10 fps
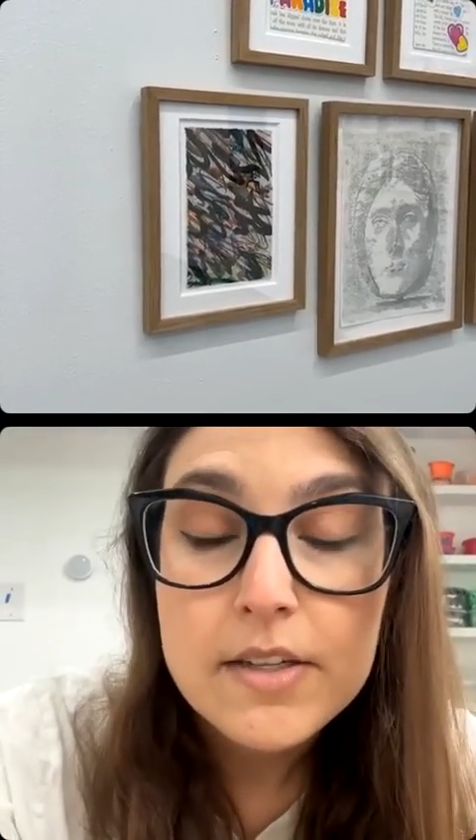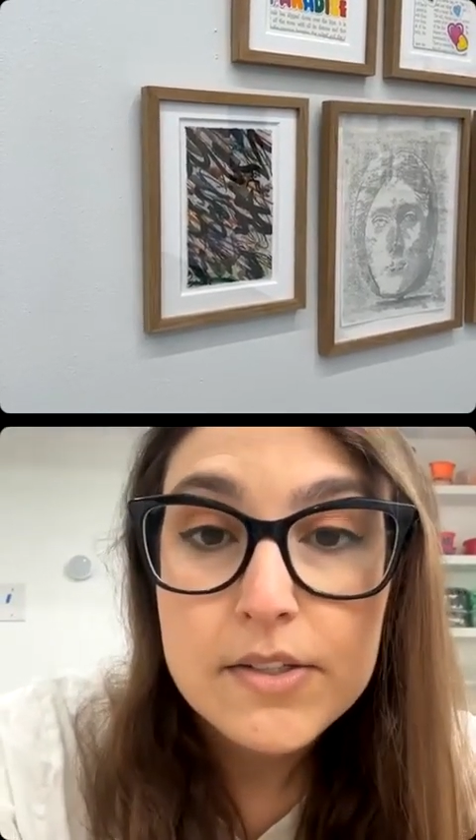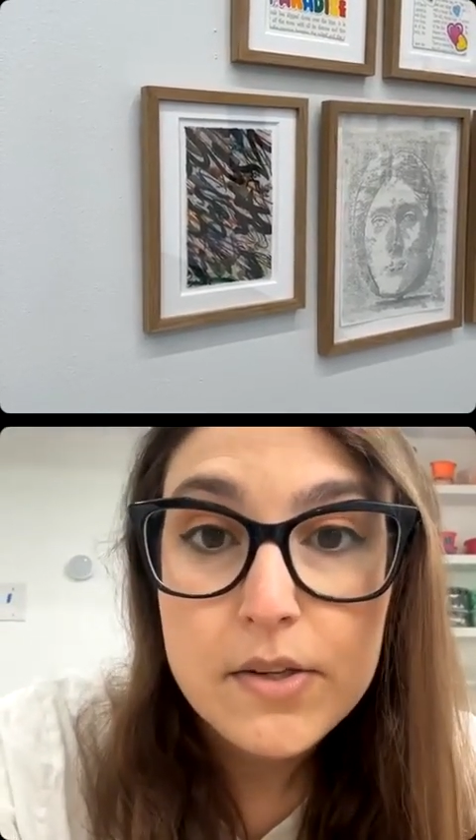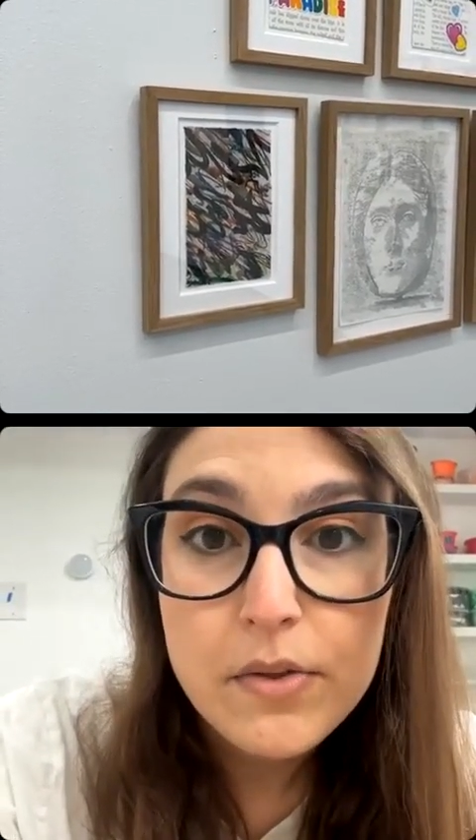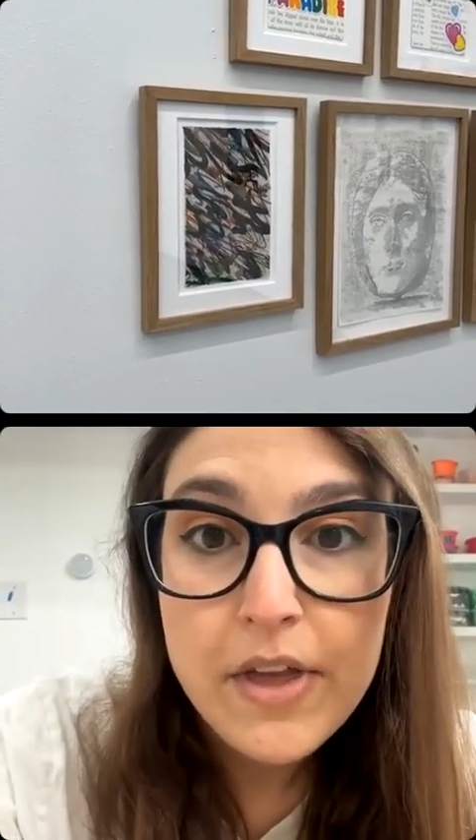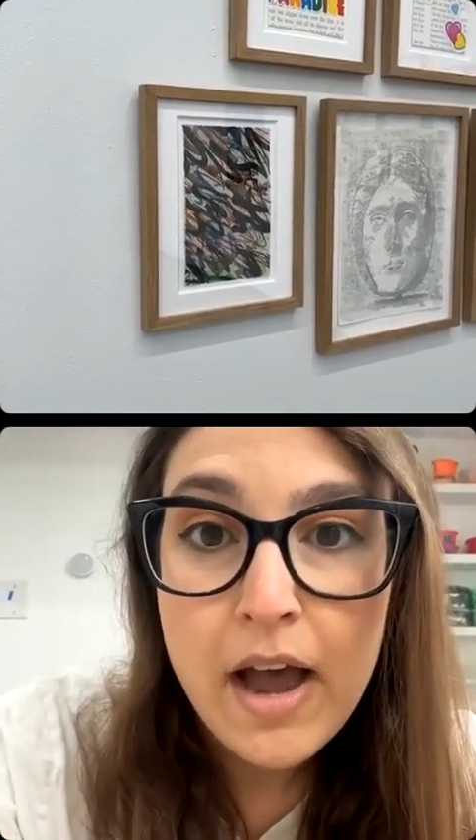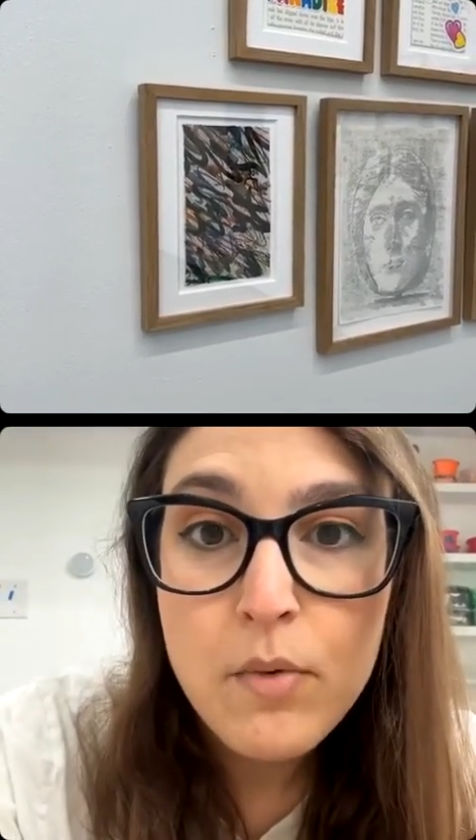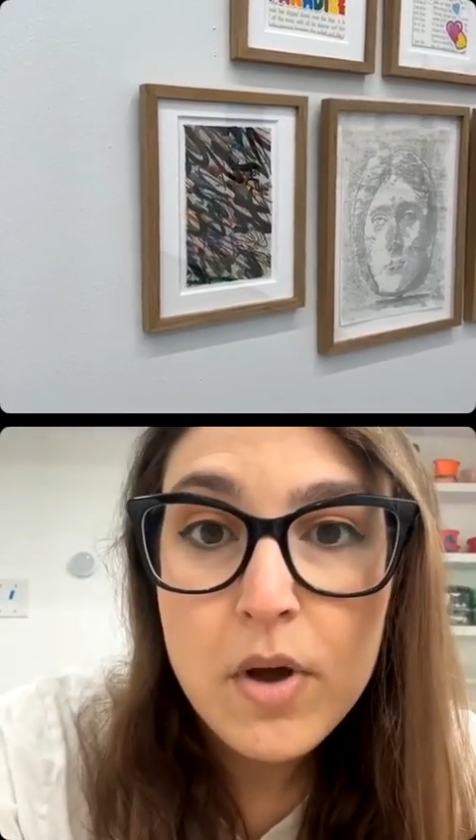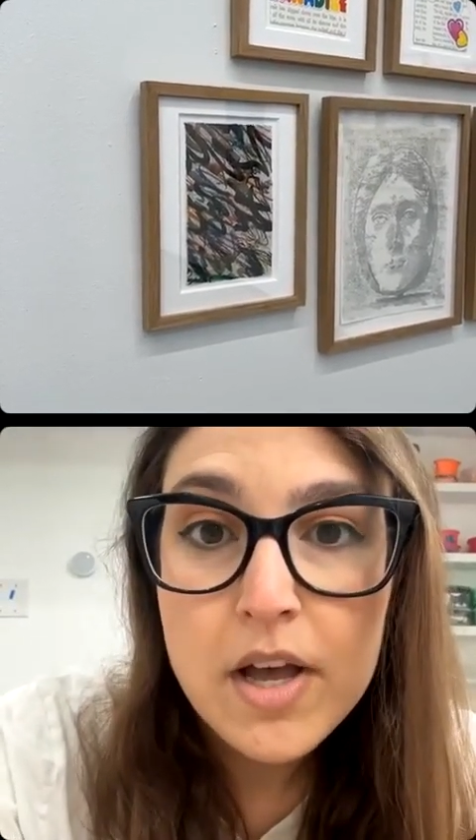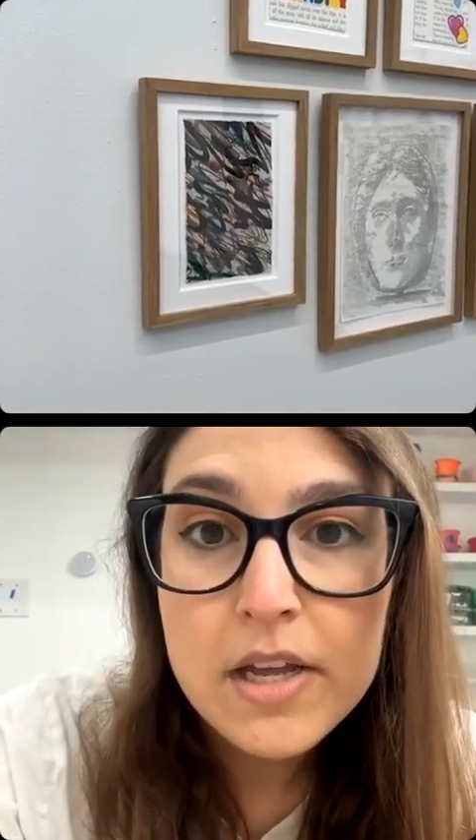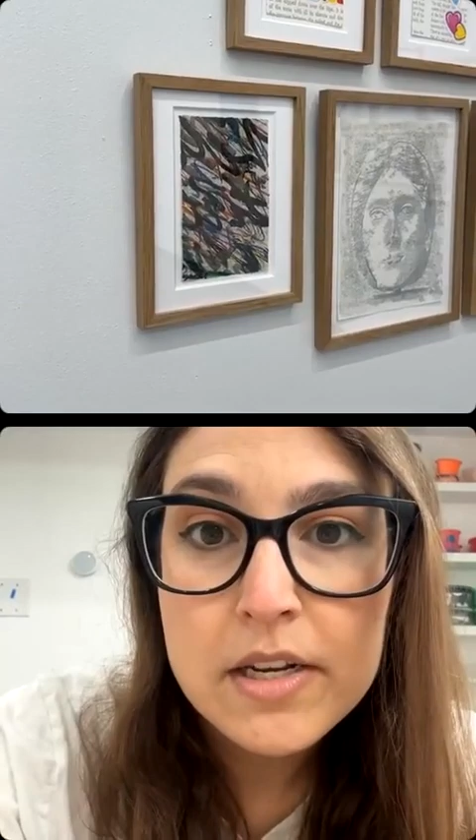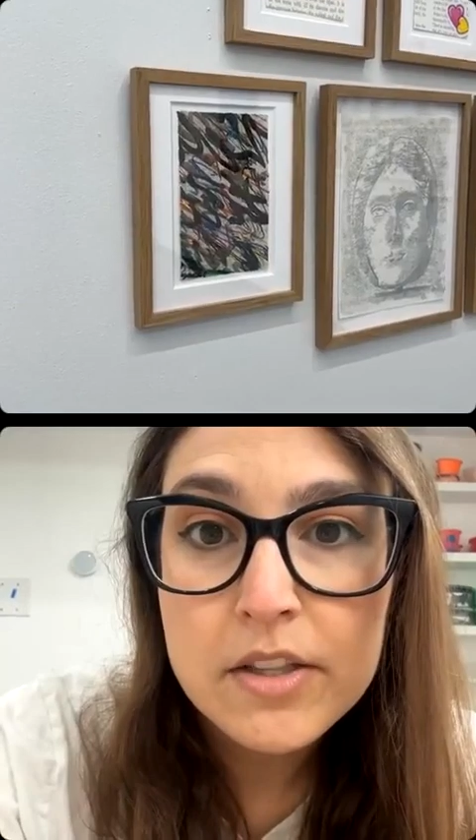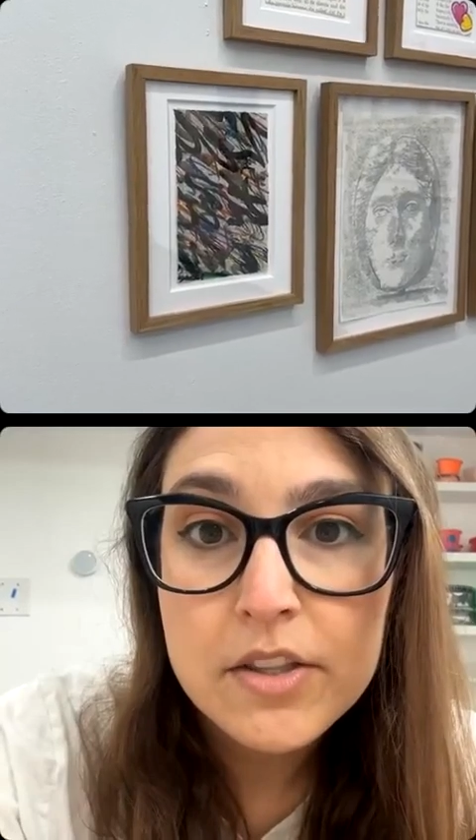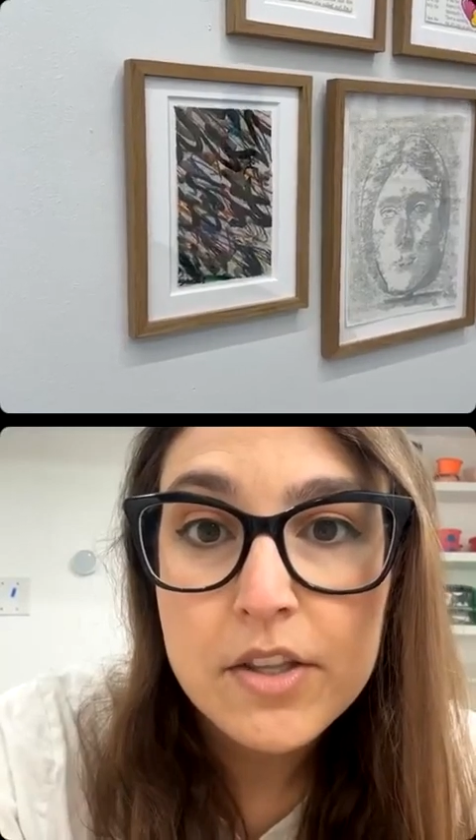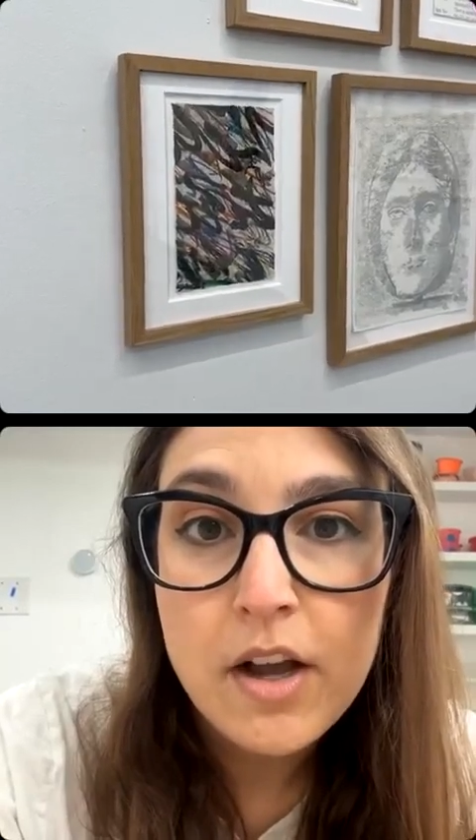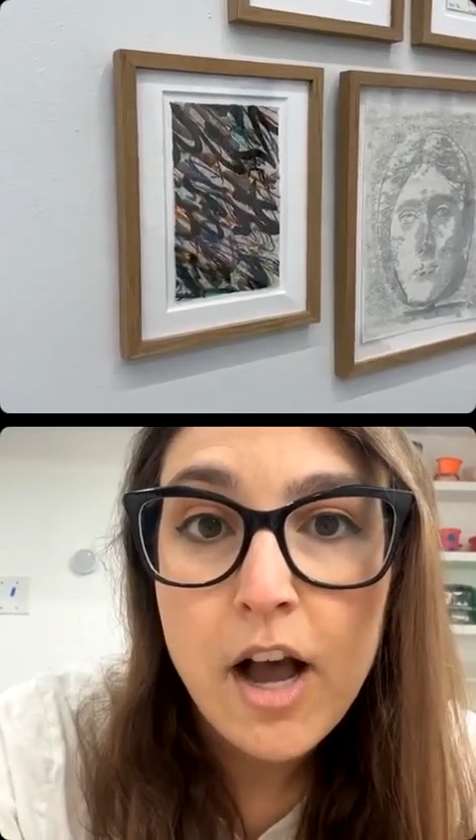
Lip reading: So that one, the